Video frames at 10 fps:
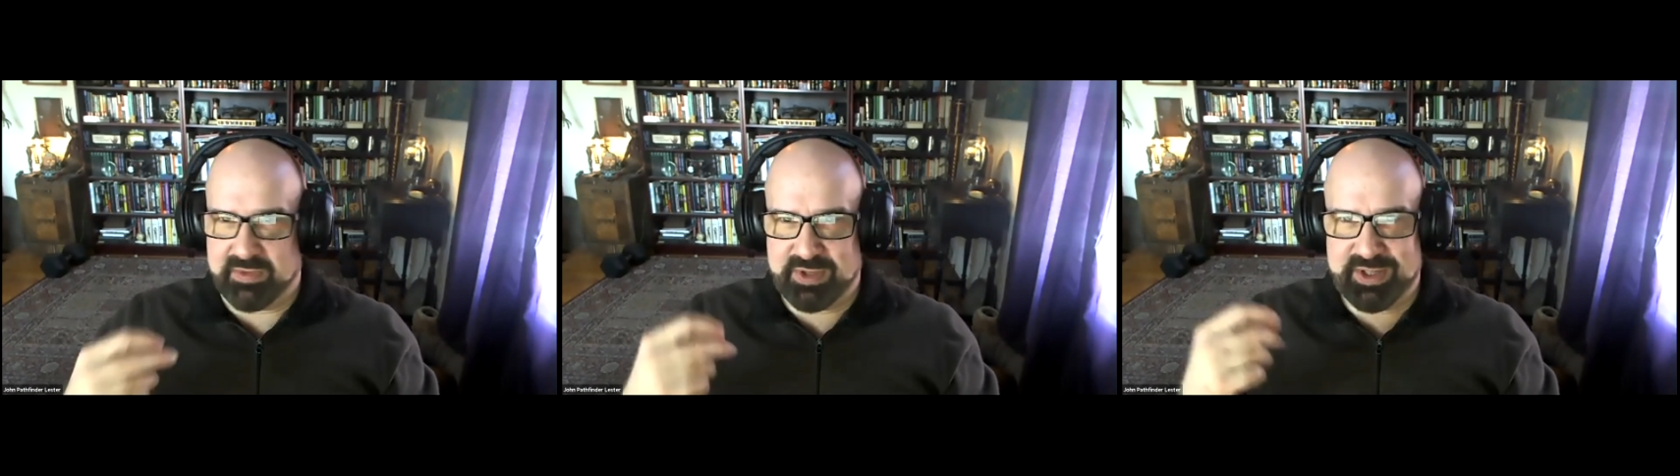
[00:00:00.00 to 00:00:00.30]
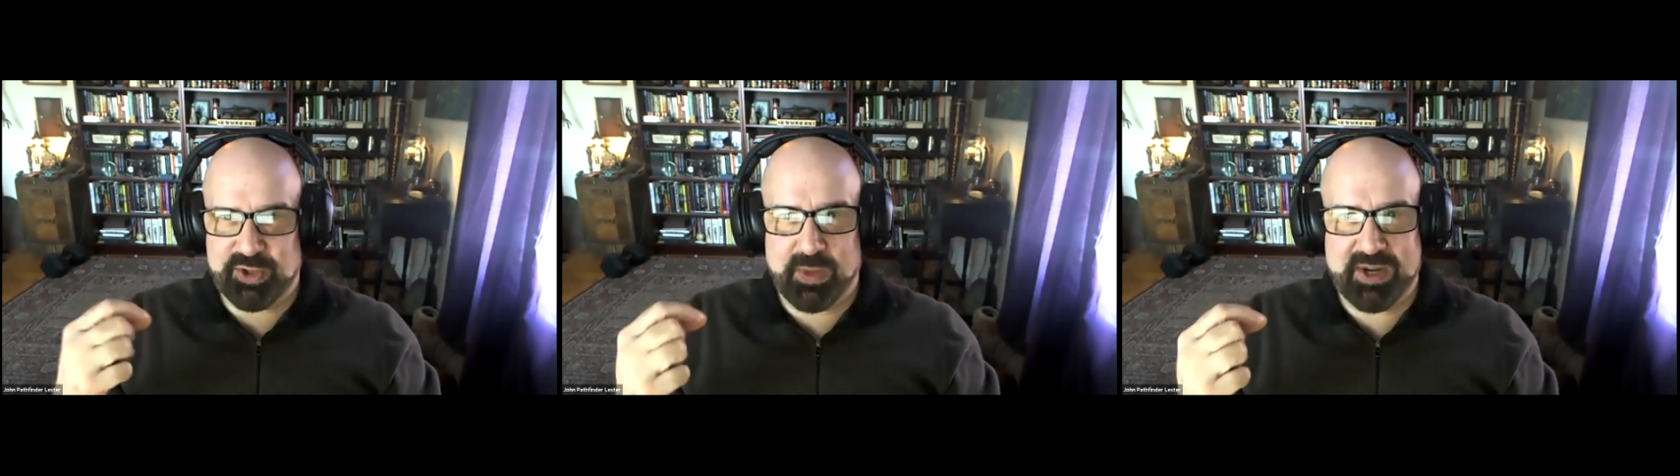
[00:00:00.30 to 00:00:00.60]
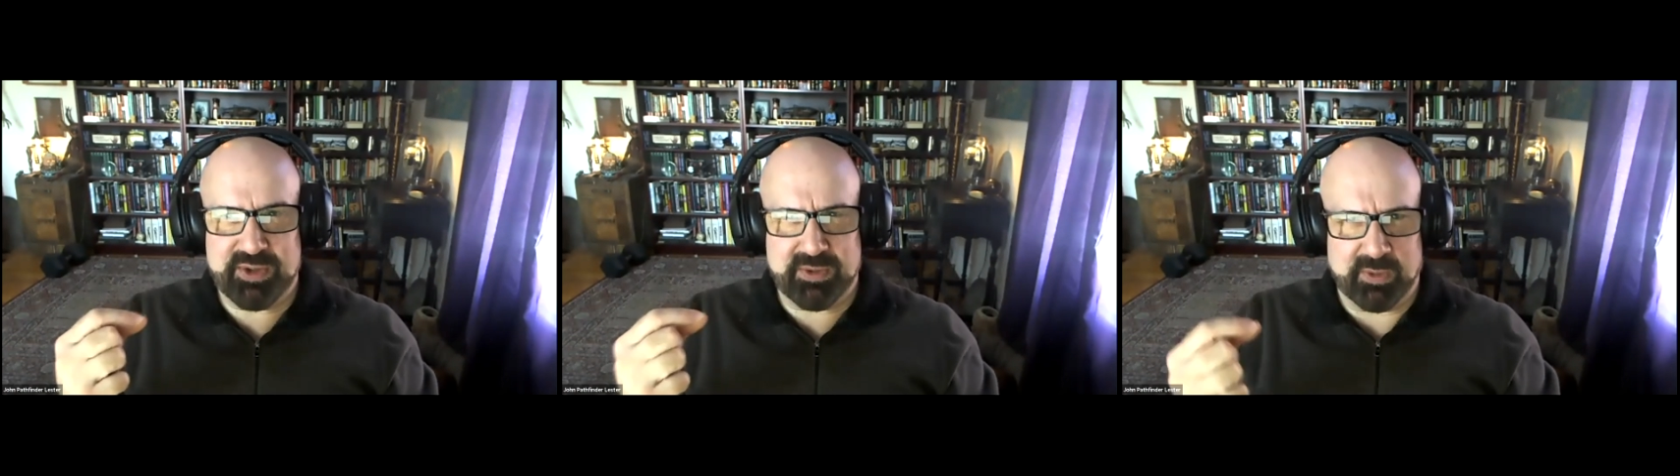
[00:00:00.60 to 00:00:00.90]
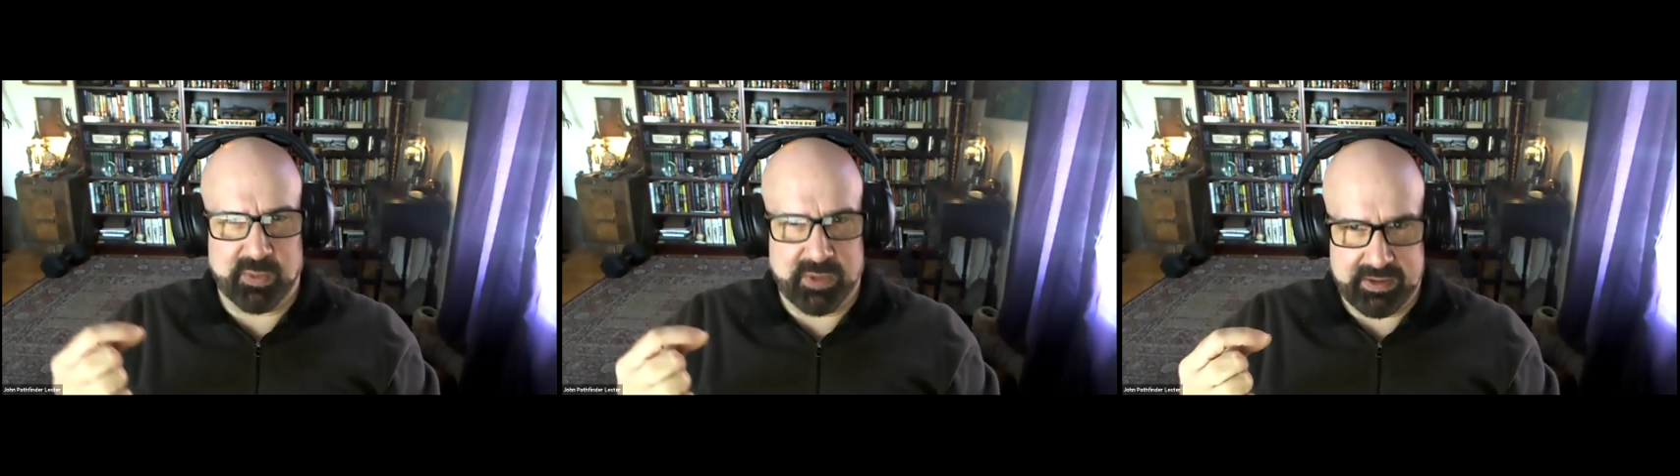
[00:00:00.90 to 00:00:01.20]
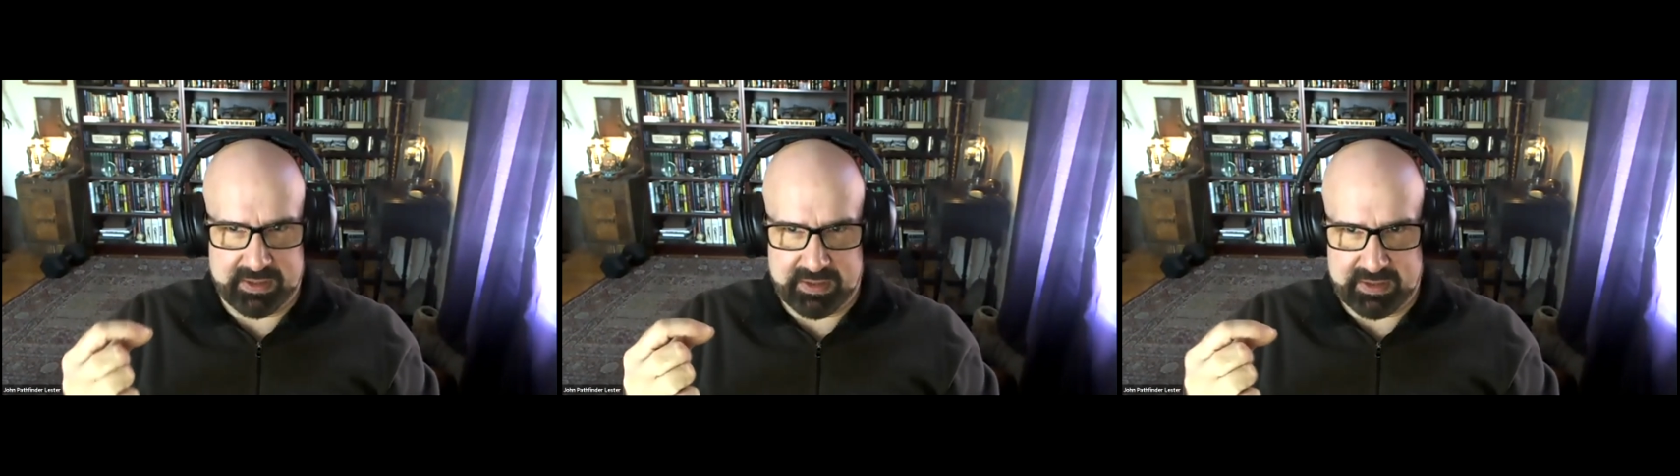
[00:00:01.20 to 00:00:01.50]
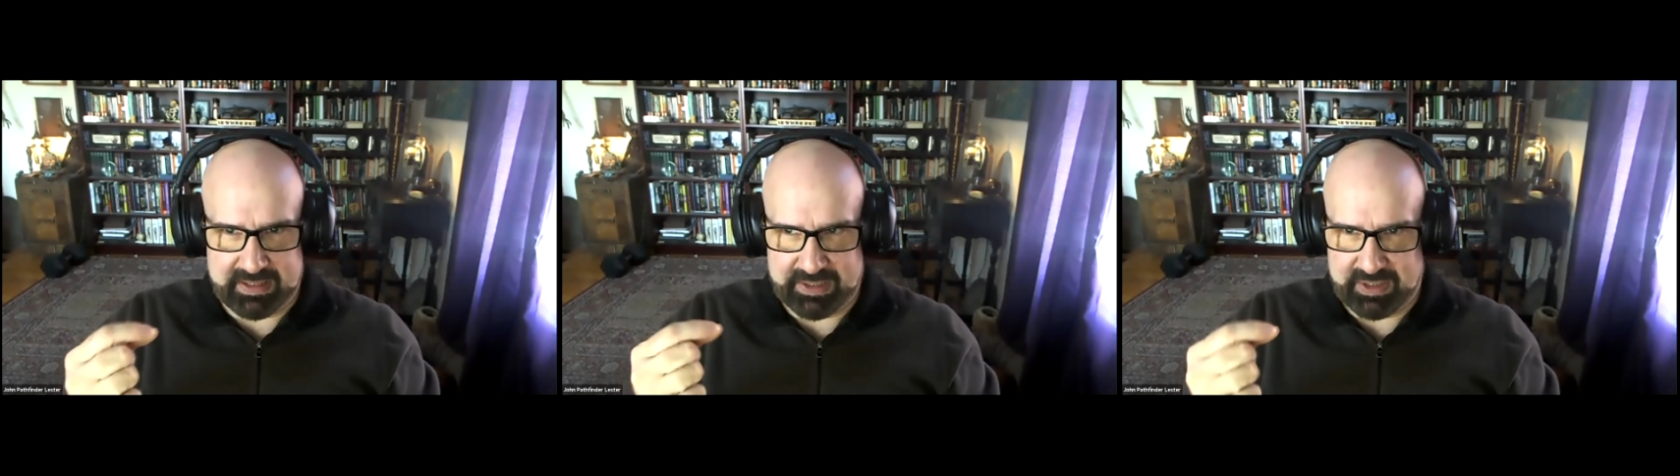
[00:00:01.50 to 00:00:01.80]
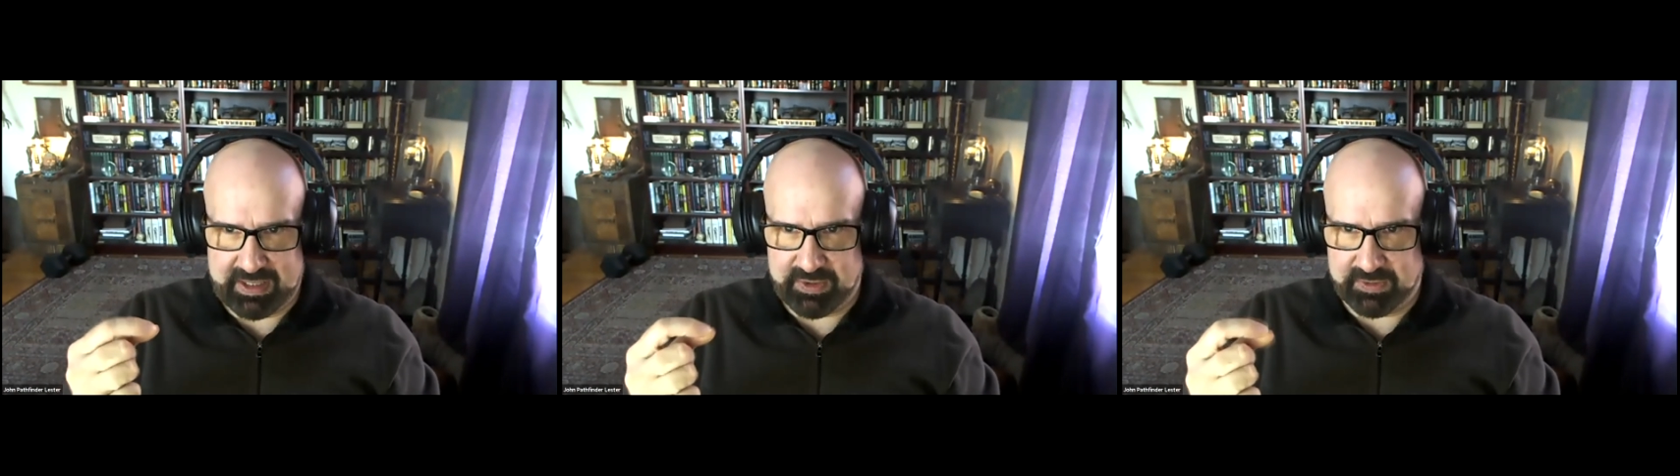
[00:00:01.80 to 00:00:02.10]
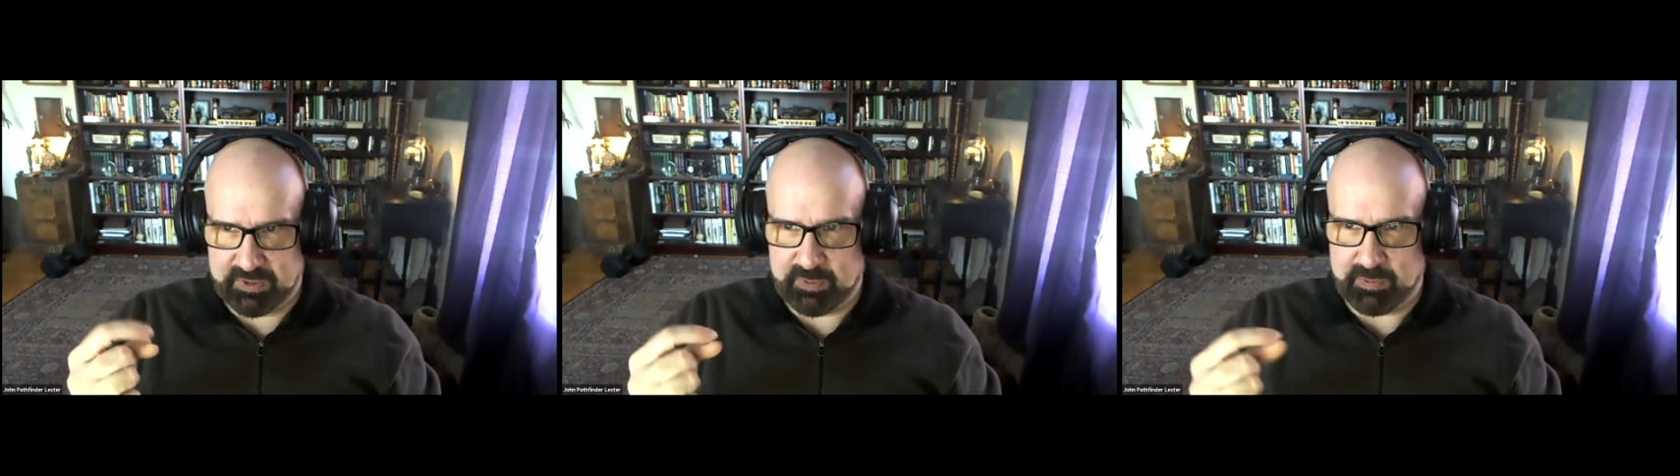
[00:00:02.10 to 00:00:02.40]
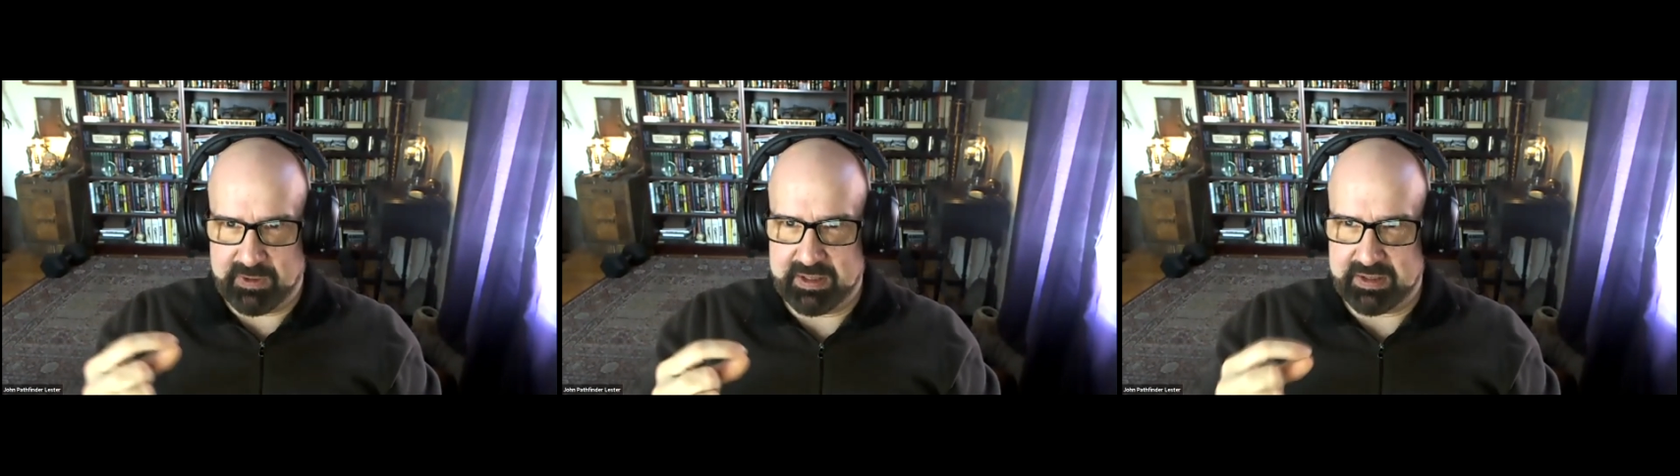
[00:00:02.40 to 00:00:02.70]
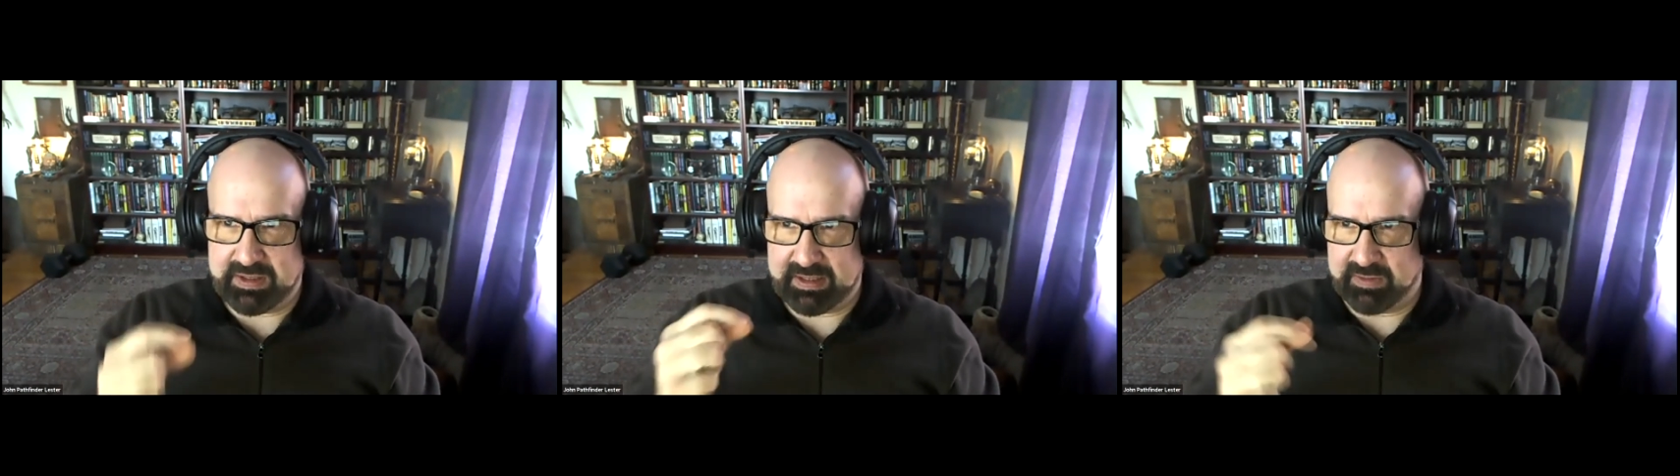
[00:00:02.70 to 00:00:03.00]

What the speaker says: of situational awareness in an educational experience,